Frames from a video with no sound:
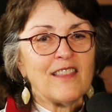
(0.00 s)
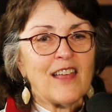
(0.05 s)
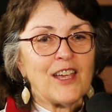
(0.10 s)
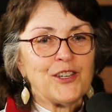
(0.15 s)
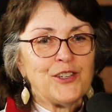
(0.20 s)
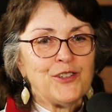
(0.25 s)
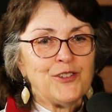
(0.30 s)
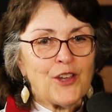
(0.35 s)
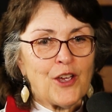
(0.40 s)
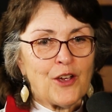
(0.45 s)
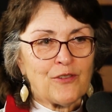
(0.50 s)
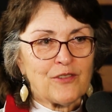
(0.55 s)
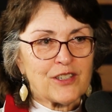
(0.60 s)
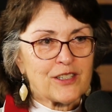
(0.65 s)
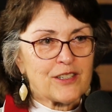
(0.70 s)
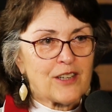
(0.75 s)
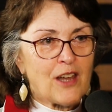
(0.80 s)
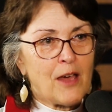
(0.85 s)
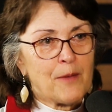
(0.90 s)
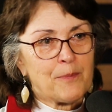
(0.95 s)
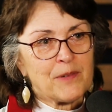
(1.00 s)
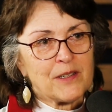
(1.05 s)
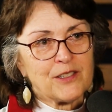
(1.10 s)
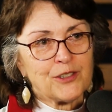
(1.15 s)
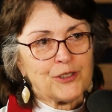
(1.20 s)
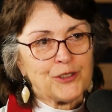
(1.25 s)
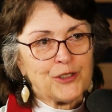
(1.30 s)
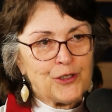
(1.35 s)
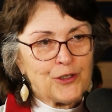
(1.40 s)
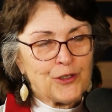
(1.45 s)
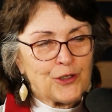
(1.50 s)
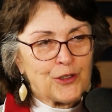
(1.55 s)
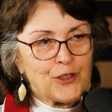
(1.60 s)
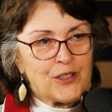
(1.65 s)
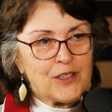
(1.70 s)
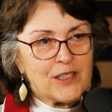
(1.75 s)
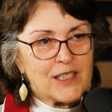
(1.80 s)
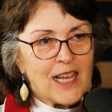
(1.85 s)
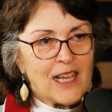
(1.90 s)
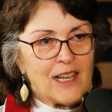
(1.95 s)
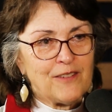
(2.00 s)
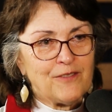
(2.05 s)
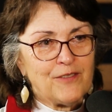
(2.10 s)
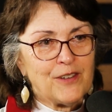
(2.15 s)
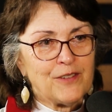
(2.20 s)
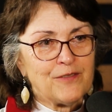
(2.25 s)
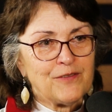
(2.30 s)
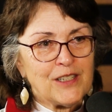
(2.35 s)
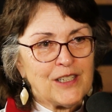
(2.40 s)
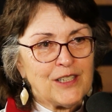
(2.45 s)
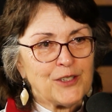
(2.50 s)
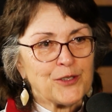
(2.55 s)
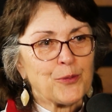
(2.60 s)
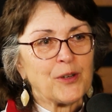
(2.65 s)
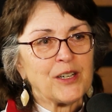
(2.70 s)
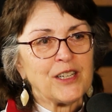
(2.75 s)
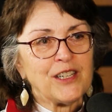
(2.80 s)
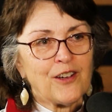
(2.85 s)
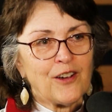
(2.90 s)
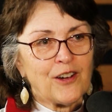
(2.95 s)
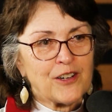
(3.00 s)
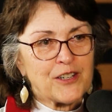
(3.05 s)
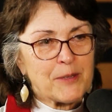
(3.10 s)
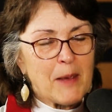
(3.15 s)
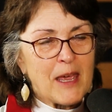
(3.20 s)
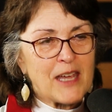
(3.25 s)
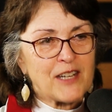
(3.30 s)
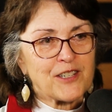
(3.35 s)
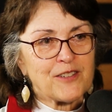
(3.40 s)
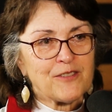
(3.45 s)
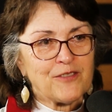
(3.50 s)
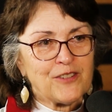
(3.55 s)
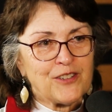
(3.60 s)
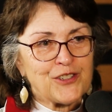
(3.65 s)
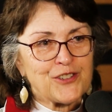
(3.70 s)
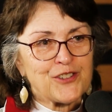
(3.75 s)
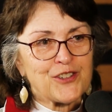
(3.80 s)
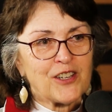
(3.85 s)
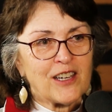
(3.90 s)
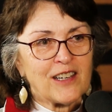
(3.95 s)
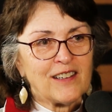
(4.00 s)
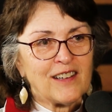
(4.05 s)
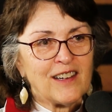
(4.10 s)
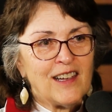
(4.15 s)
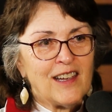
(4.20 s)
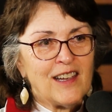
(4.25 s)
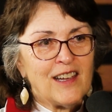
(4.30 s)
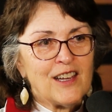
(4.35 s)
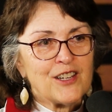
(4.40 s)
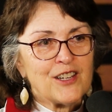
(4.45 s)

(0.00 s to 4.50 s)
that you don't stop until you're a good 10, 15, 20 yards past the finish line.